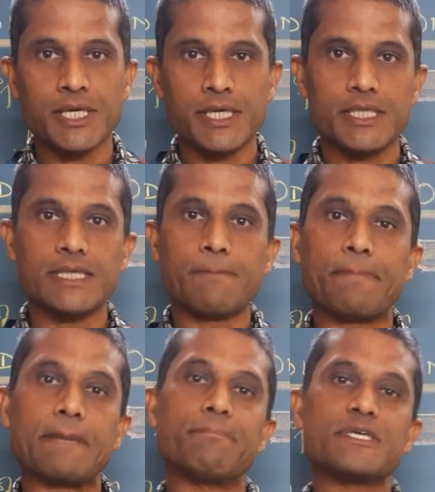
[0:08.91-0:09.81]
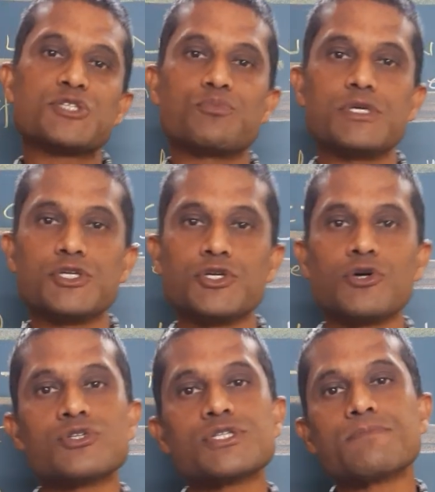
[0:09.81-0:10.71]
In the previous
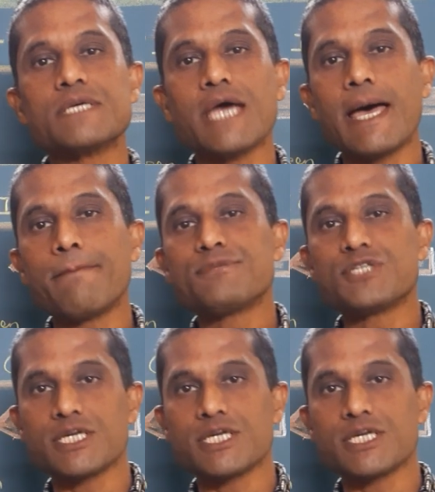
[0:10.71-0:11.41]
videos, we have